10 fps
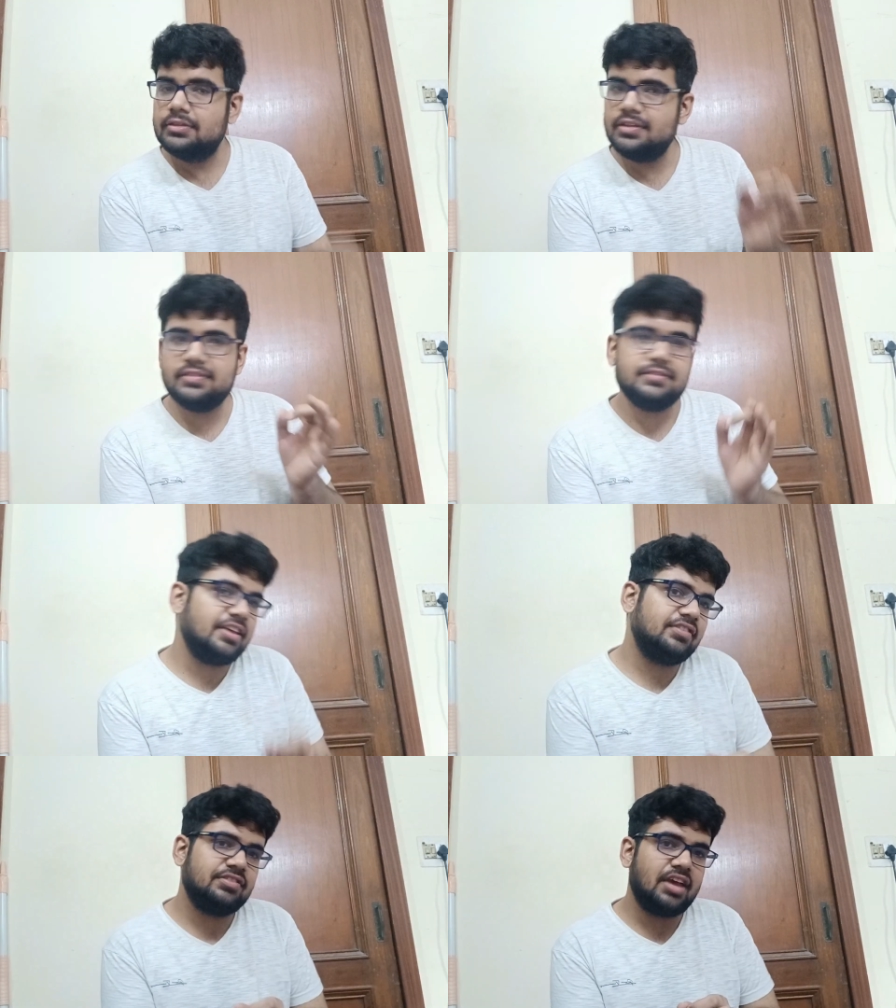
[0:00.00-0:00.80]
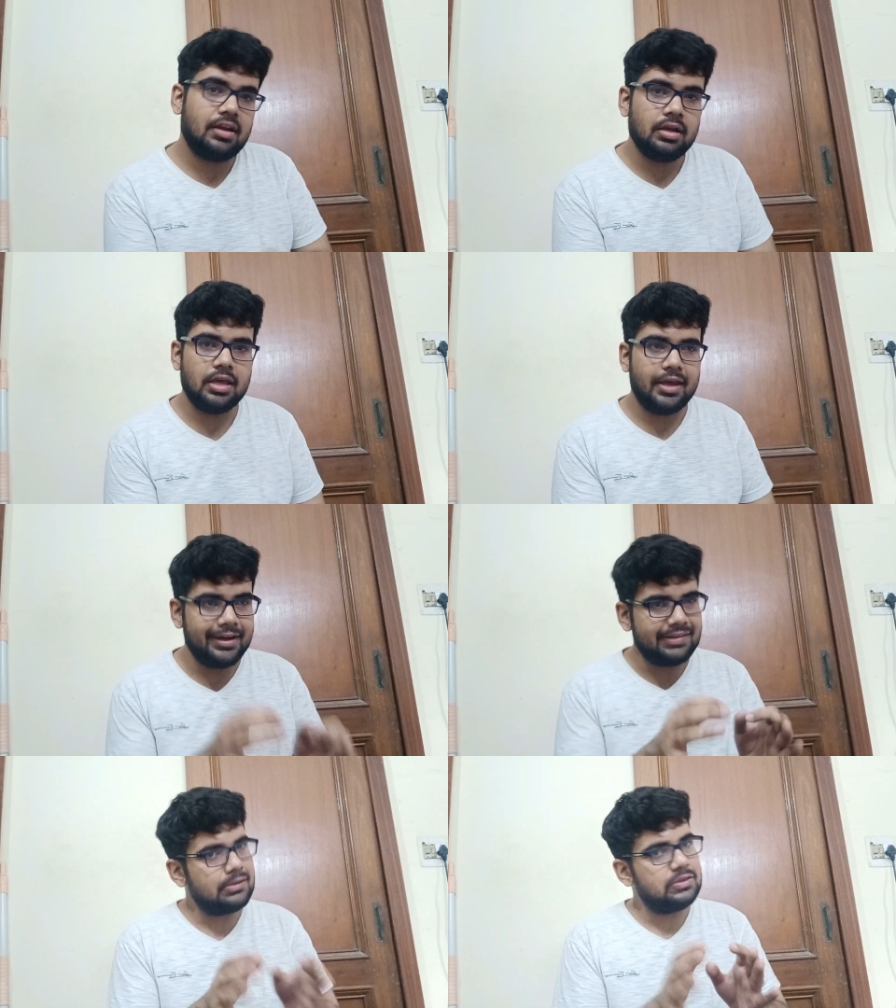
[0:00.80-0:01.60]
This next channel,
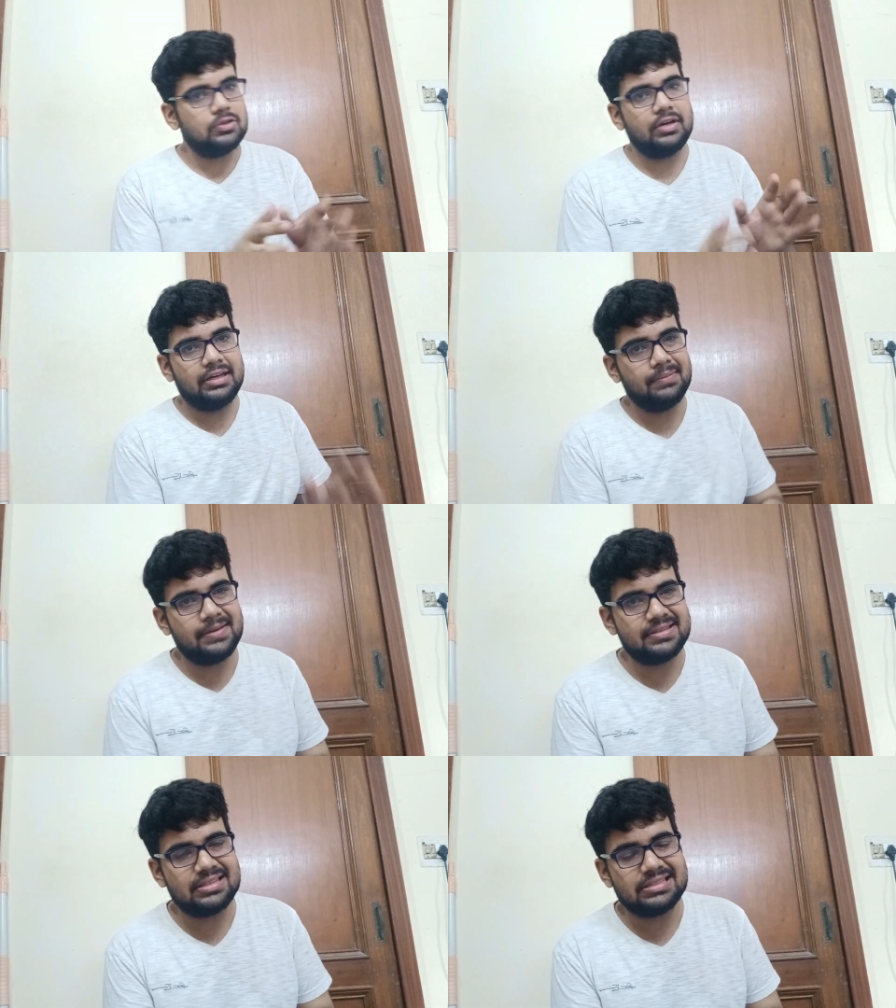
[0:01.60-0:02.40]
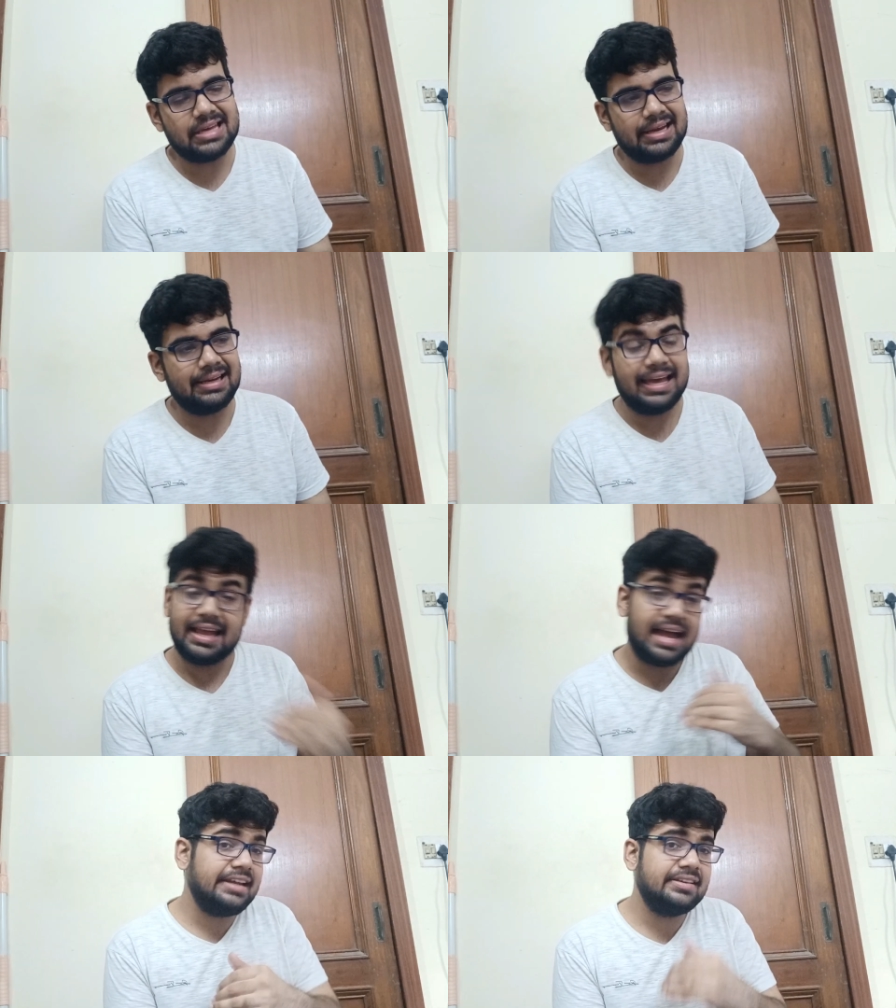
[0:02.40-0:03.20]
it is also an amazing channel,
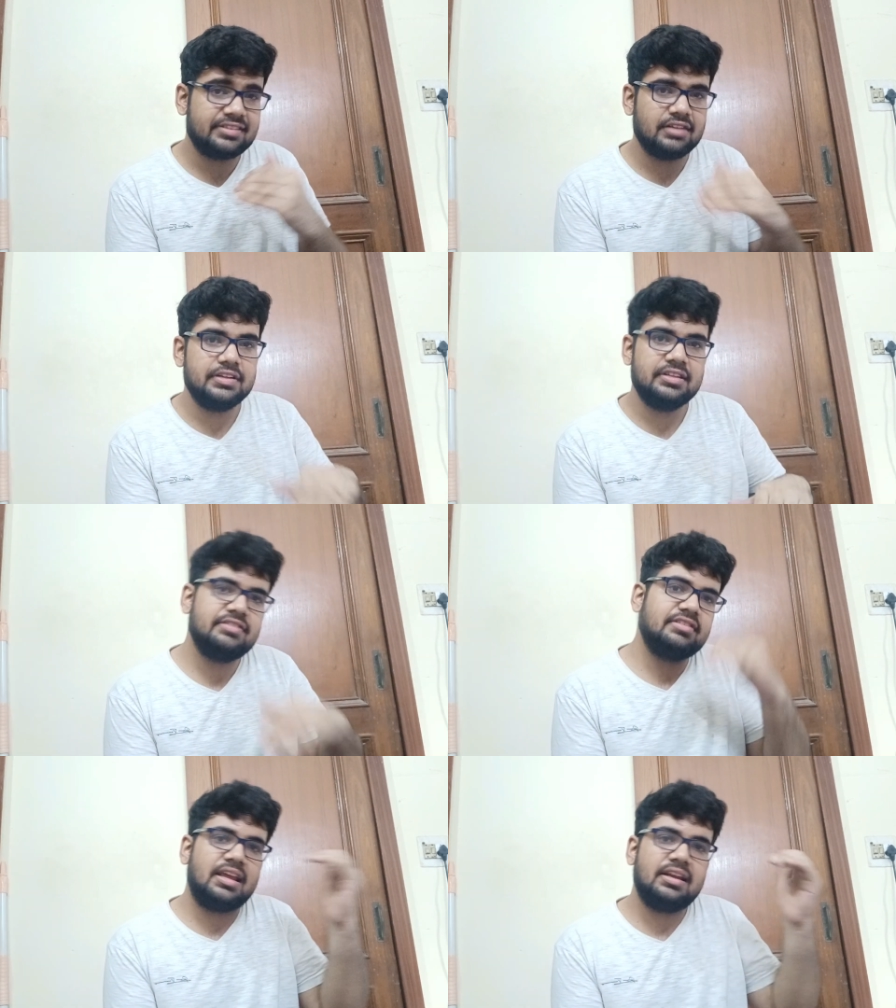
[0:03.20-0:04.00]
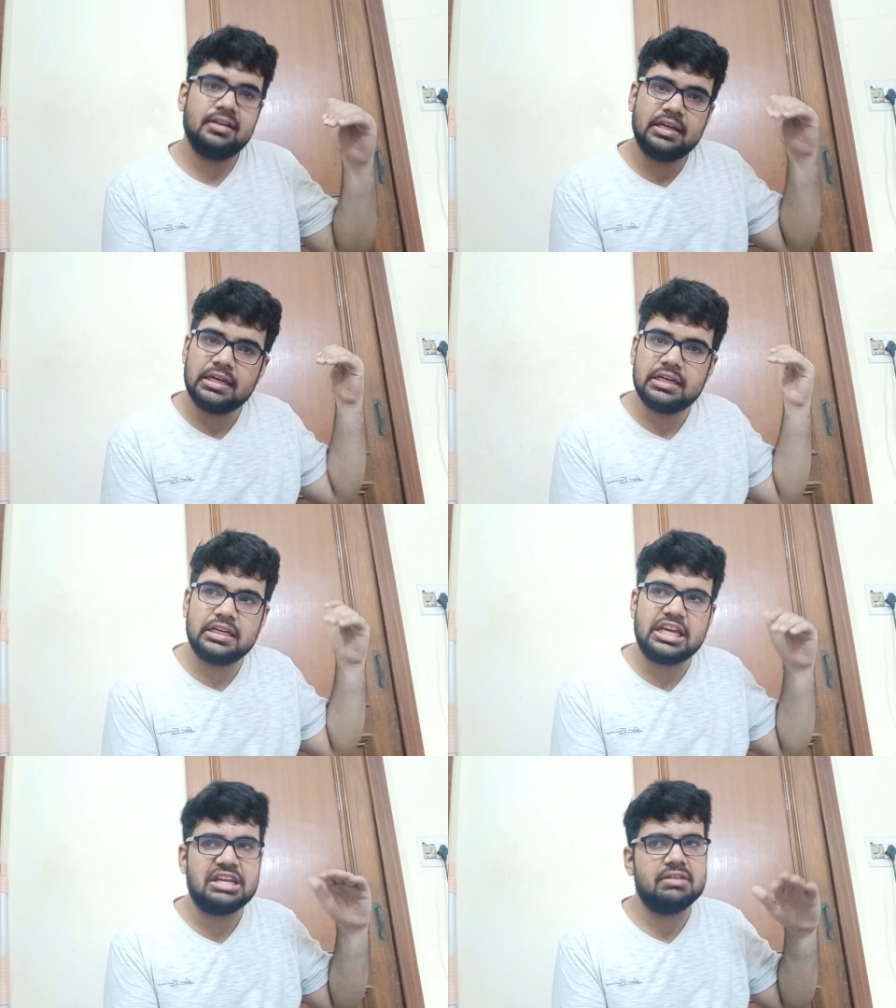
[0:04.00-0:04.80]
and I discovered this channel
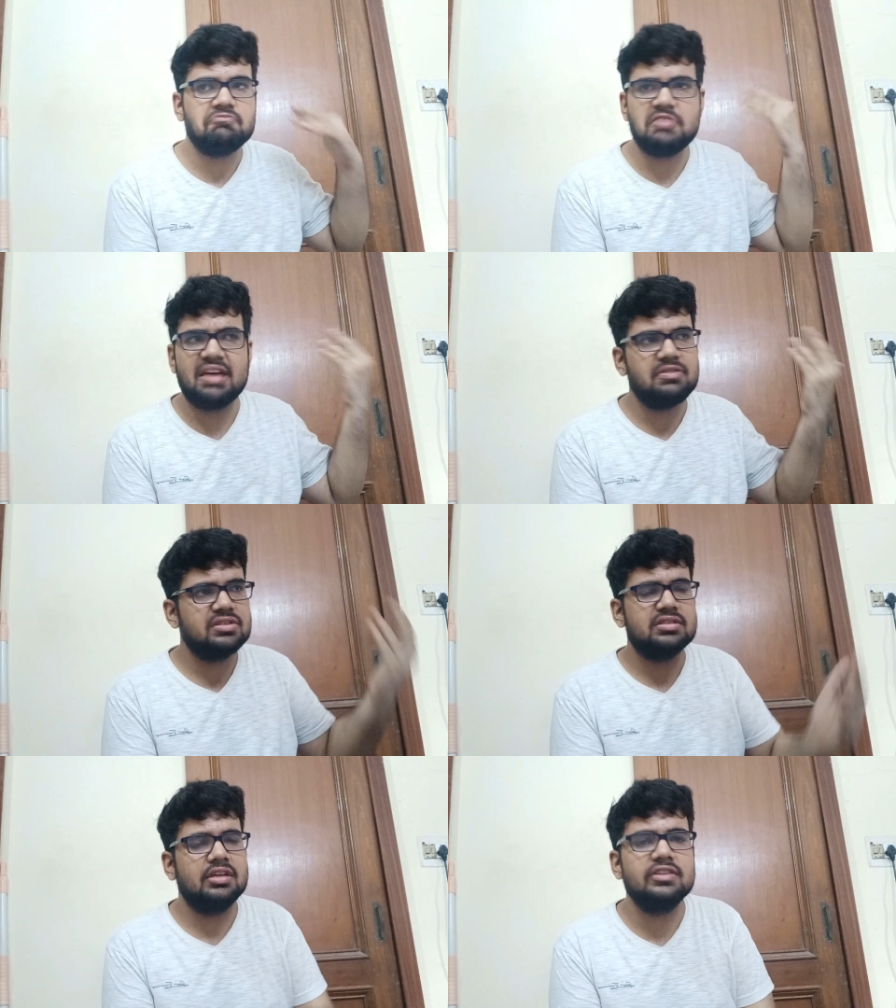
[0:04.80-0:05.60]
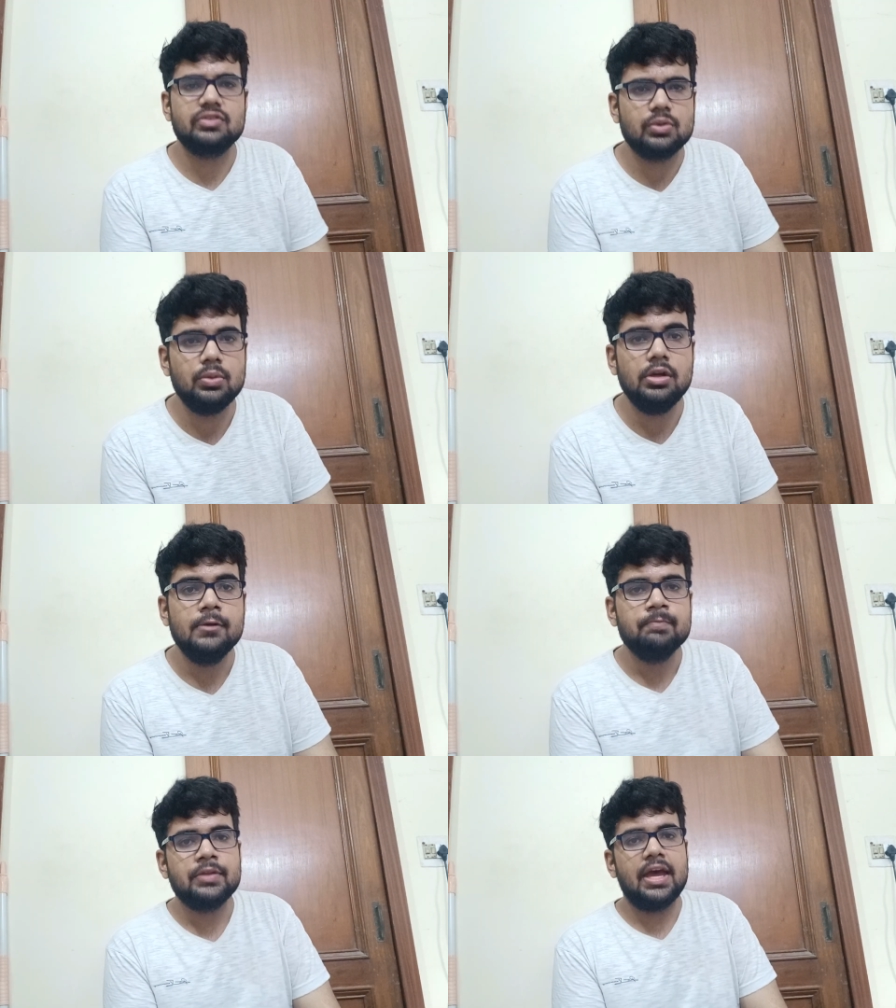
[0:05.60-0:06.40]
uh, in when I was in school.
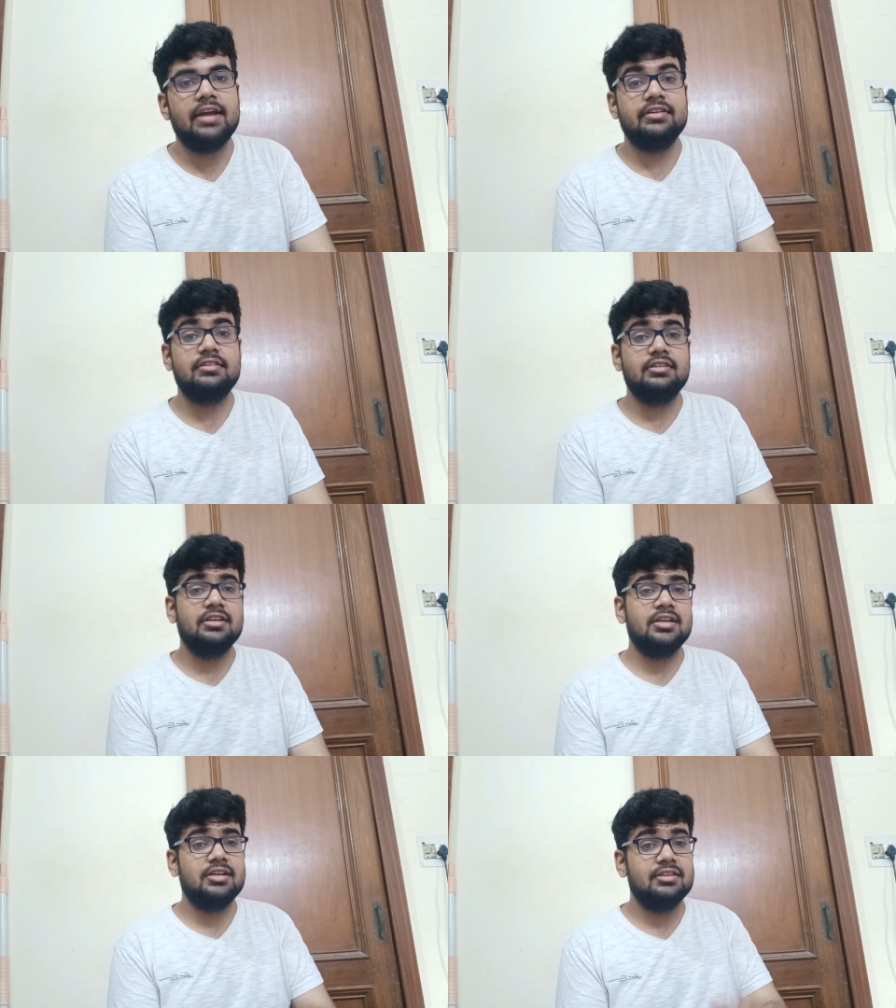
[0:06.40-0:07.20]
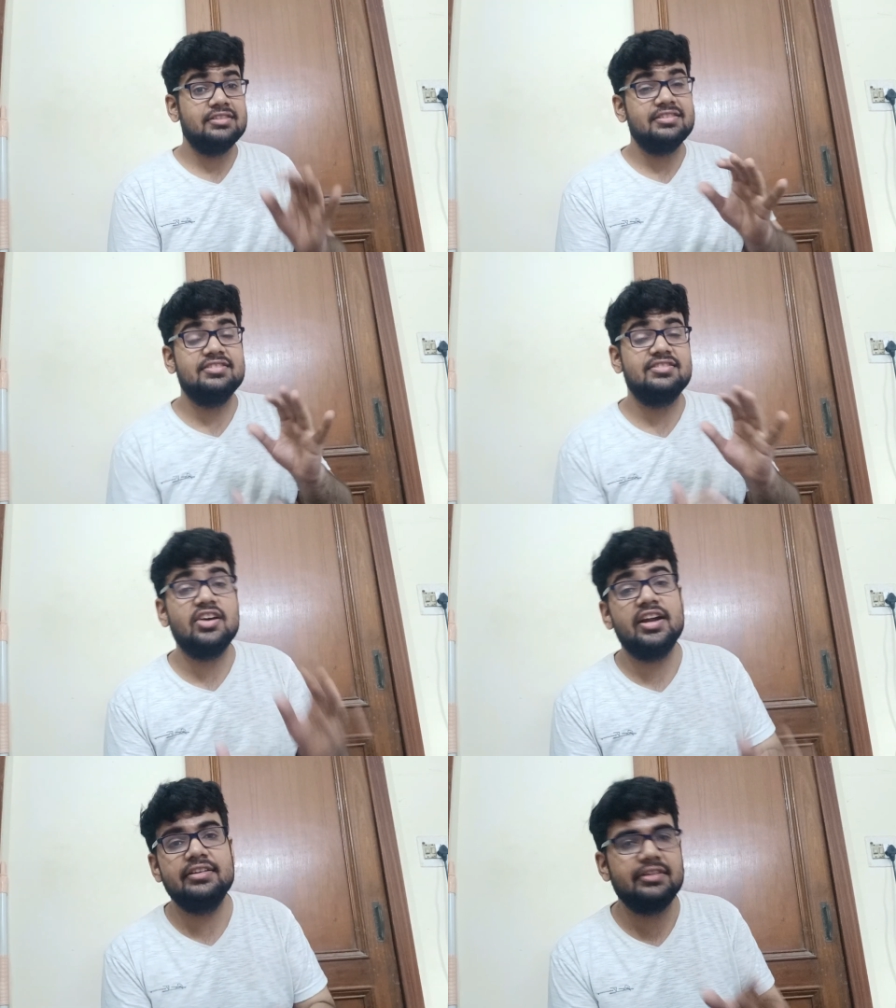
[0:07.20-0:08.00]
And uh, this is
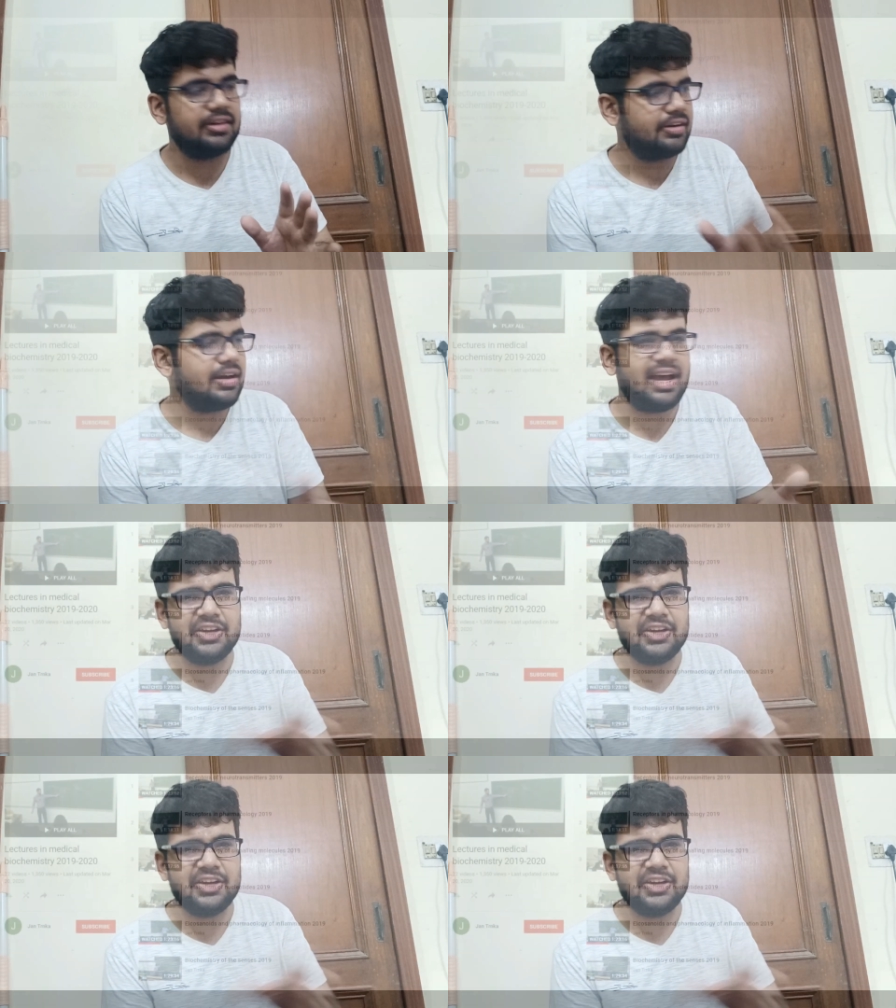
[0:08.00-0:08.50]
Jan Trnka.